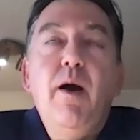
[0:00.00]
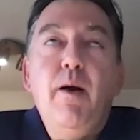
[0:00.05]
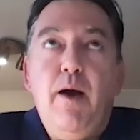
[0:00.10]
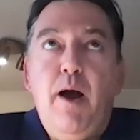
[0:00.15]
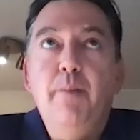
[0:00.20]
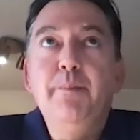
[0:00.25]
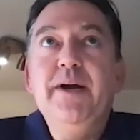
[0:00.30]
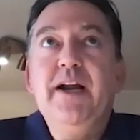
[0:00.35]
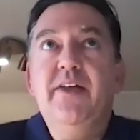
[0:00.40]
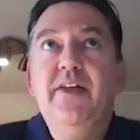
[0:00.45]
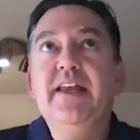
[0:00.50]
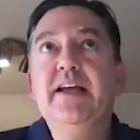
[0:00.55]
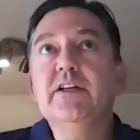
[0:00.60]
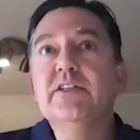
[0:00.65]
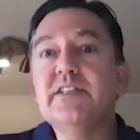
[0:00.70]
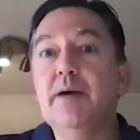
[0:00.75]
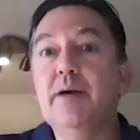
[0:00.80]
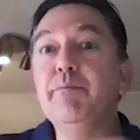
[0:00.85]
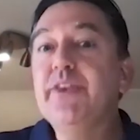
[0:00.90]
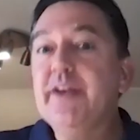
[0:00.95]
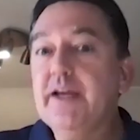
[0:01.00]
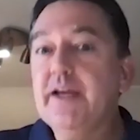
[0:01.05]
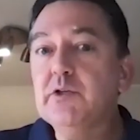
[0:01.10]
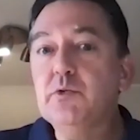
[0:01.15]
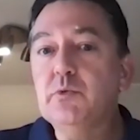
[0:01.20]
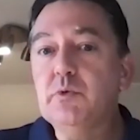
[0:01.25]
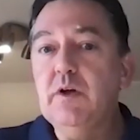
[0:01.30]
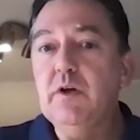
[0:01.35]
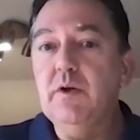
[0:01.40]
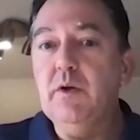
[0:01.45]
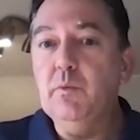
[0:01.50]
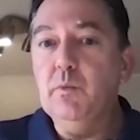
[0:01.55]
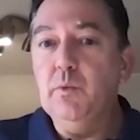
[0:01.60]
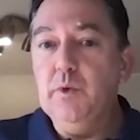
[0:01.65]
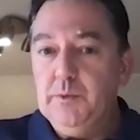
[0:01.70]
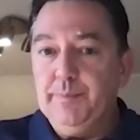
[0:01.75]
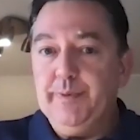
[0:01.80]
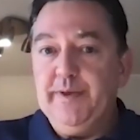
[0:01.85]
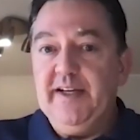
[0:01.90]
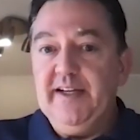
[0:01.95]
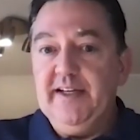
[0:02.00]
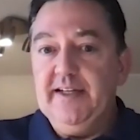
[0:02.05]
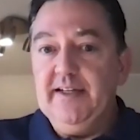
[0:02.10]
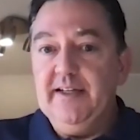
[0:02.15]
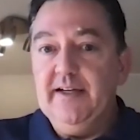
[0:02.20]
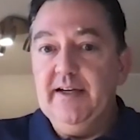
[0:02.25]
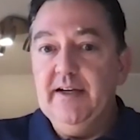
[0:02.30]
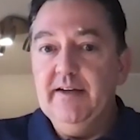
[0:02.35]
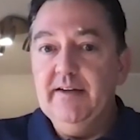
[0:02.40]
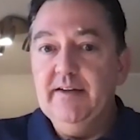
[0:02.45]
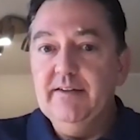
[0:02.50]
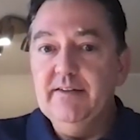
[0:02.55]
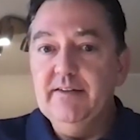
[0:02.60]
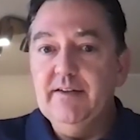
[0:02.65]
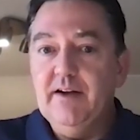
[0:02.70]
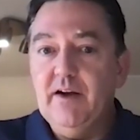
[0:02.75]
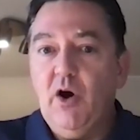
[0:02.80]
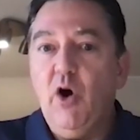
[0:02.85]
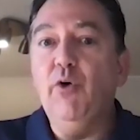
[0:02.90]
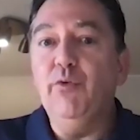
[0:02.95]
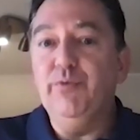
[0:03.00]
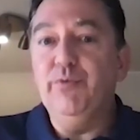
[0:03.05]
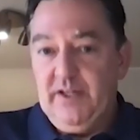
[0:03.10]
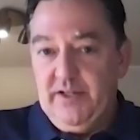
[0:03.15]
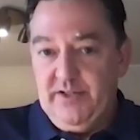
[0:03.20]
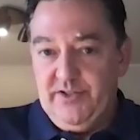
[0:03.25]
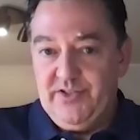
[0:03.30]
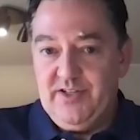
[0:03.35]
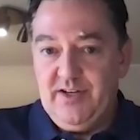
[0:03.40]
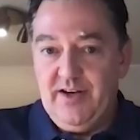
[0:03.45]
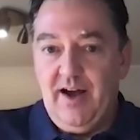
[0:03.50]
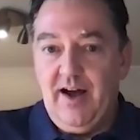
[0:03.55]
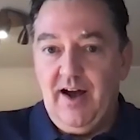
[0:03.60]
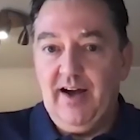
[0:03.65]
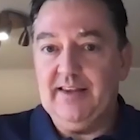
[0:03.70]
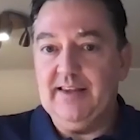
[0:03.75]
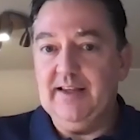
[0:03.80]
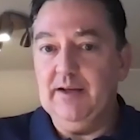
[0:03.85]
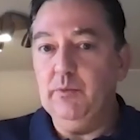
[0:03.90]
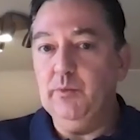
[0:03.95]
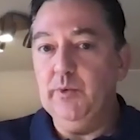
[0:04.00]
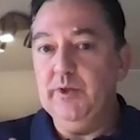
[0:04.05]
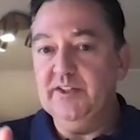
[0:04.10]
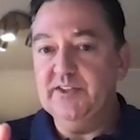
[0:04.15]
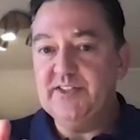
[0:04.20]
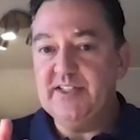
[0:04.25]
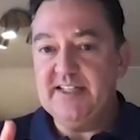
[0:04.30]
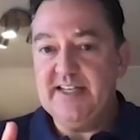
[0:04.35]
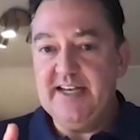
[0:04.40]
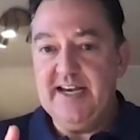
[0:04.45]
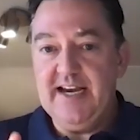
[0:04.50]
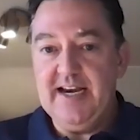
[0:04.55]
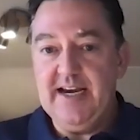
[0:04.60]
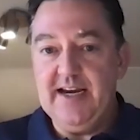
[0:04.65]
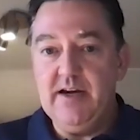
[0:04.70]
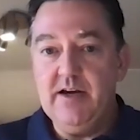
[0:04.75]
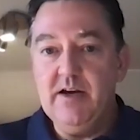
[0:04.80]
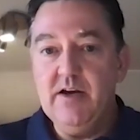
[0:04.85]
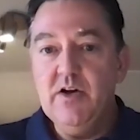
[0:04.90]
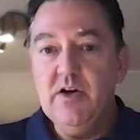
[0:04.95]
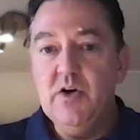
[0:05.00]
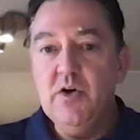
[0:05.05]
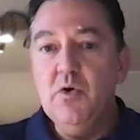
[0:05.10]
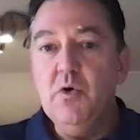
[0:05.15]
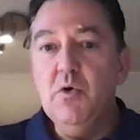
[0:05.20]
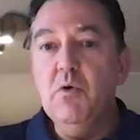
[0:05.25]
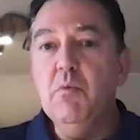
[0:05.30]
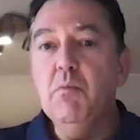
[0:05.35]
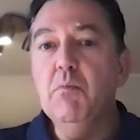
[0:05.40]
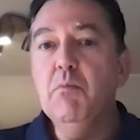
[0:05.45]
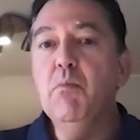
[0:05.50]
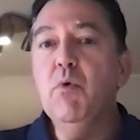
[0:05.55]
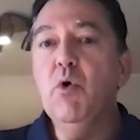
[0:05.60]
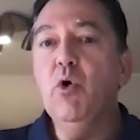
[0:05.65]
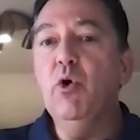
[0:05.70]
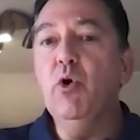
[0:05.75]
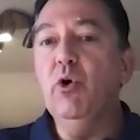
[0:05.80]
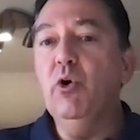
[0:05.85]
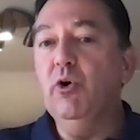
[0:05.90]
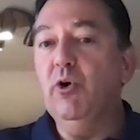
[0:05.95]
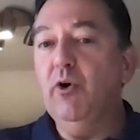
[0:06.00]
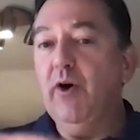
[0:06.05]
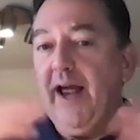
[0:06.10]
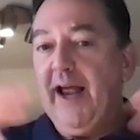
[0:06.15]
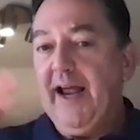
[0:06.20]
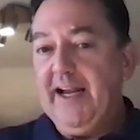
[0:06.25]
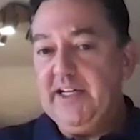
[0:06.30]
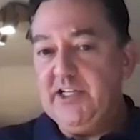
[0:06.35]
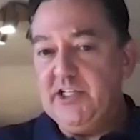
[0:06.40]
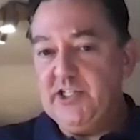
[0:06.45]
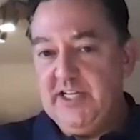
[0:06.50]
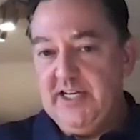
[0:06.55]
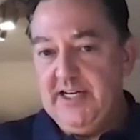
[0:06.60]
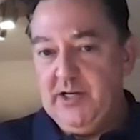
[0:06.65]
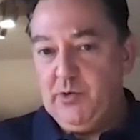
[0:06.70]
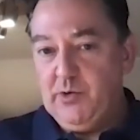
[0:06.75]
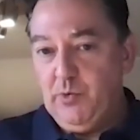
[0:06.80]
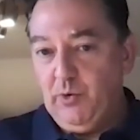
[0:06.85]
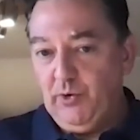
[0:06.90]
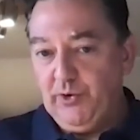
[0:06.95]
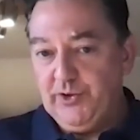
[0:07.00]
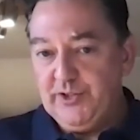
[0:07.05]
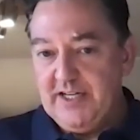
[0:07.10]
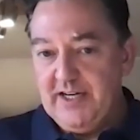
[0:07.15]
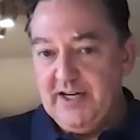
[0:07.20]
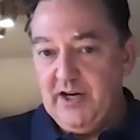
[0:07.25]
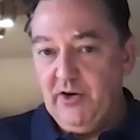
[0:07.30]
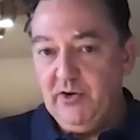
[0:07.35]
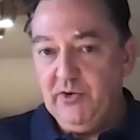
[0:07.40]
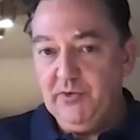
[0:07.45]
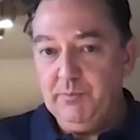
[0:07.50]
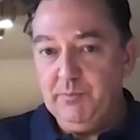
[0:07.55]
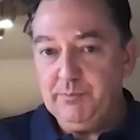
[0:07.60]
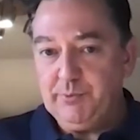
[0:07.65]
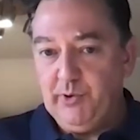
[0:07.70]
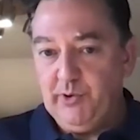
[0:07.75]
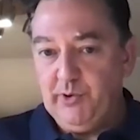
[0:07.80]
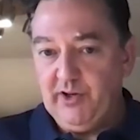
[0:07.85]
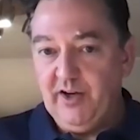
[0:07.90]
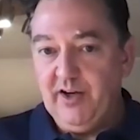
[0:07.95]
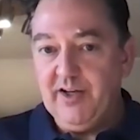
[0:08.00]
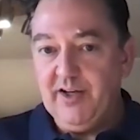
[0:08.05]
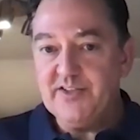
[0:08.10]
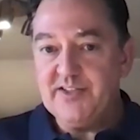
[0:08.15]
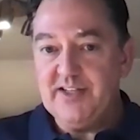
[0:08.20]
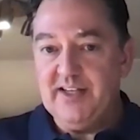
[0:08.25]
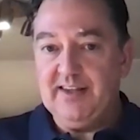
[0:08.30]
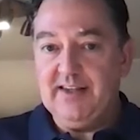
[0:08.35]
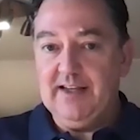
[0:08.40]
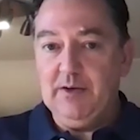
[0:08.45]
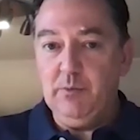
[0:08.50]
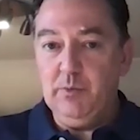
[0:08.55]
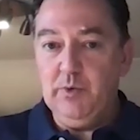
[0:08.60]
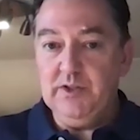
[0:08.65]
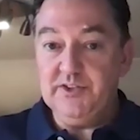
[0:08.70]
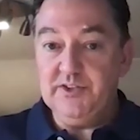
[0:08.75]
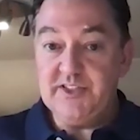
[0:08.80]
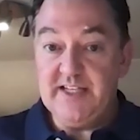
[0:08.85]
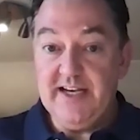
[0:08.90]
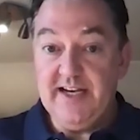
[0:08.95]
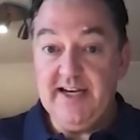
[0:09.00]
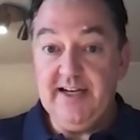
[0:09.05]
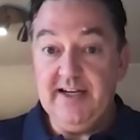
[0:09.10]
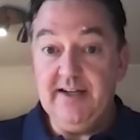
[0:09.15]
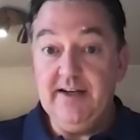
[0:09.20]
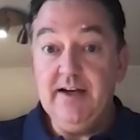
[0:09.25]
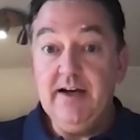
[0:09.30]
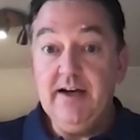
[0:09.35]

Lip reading: mean, I think some things will be obvious. I think we'll see more HD quality on products. I think we'll see,